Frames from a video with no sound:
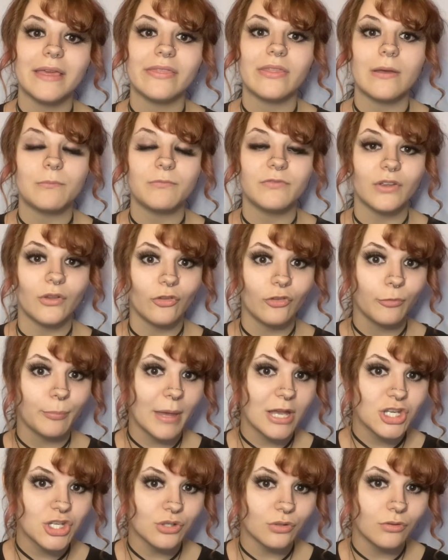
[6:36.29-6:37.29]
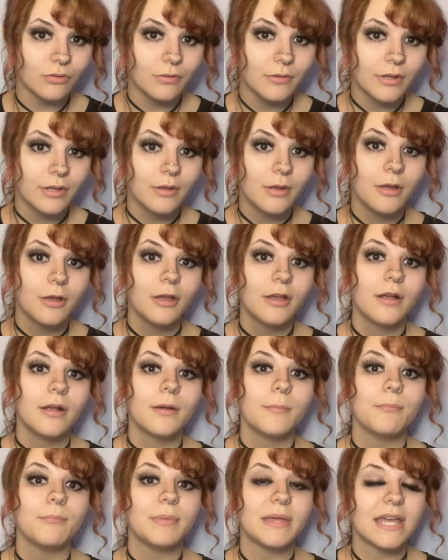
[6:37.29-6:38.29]
them feel special
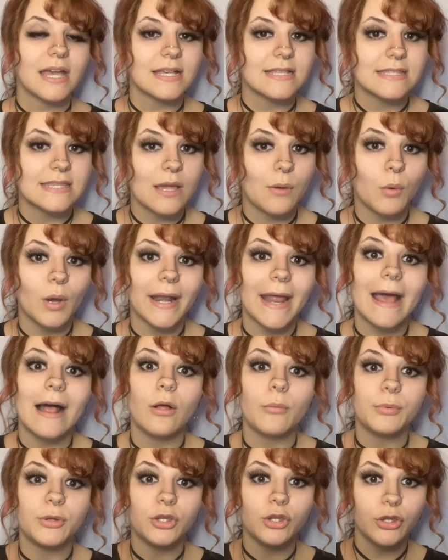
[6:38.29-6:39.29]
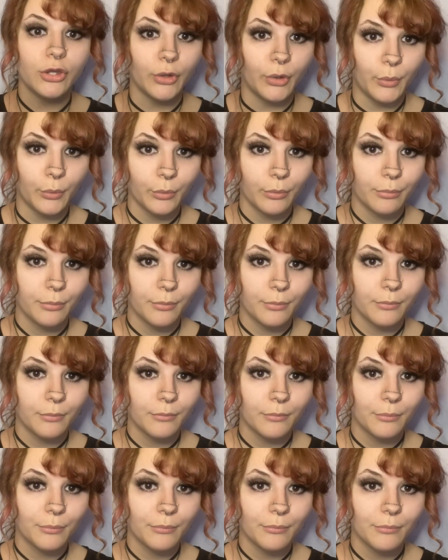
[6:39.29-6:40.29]
because they want to help you.
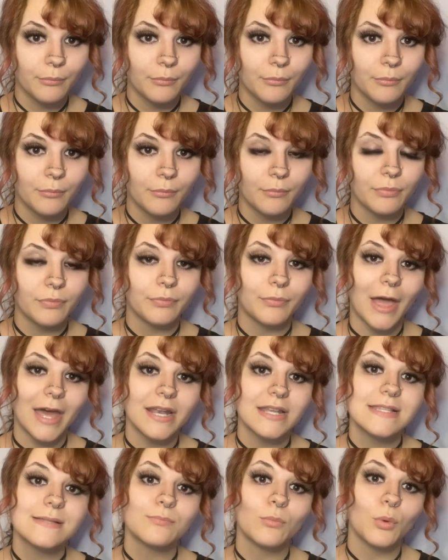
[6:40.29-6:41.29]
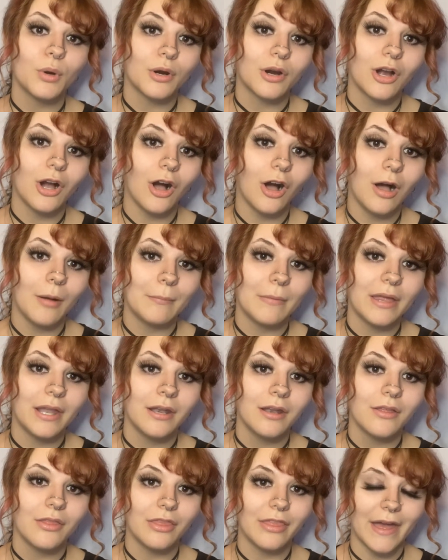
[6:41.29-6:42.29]
That is more
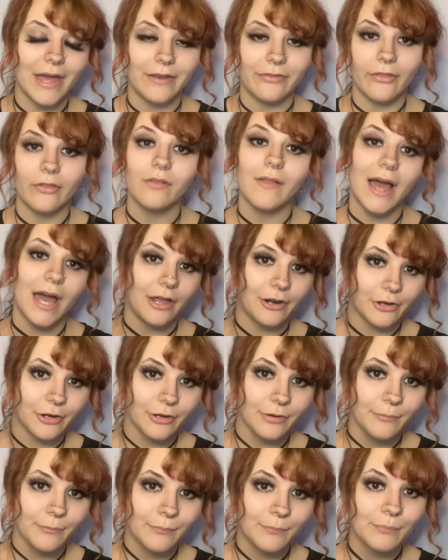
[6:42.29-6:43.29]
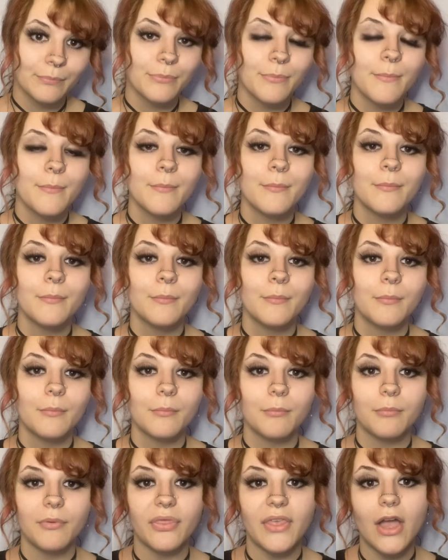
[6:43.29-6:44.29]
common than the latter,
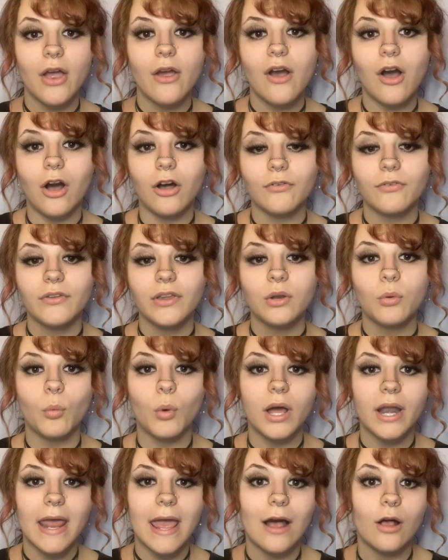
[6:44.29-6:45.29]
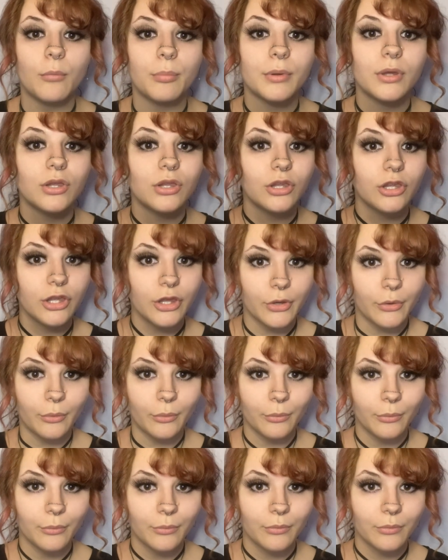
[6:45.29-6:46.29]
but they often want to help you
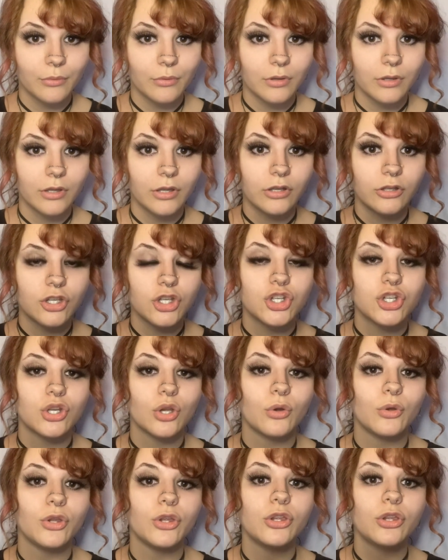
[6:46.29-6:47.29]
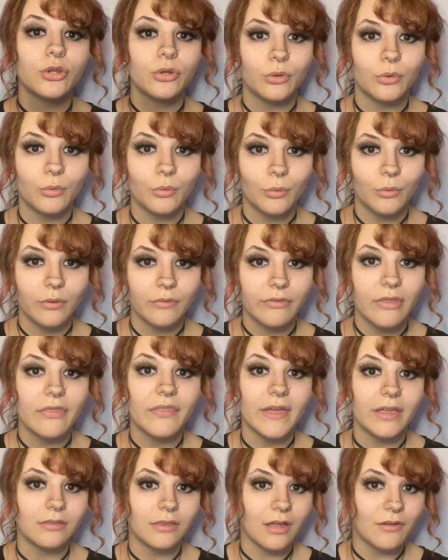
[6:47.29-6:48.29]
to show you that
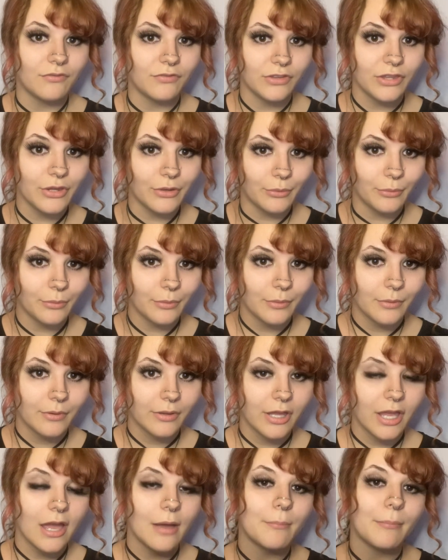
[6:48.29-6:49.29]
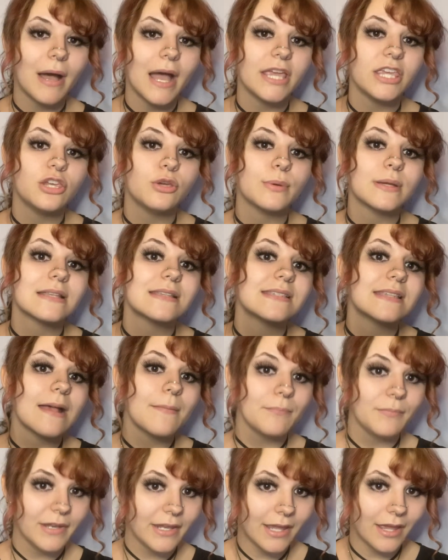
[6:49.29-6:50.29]
they love you. And by you
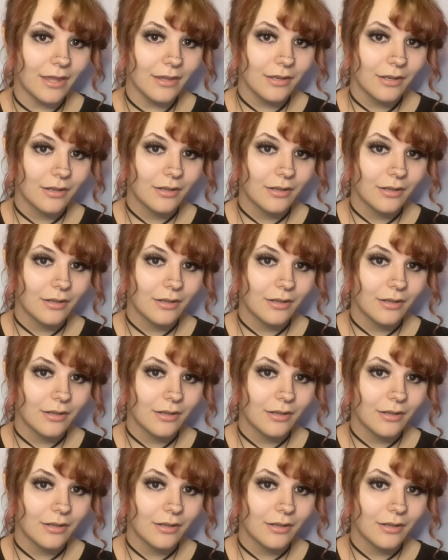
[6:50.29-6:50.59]
accepting it,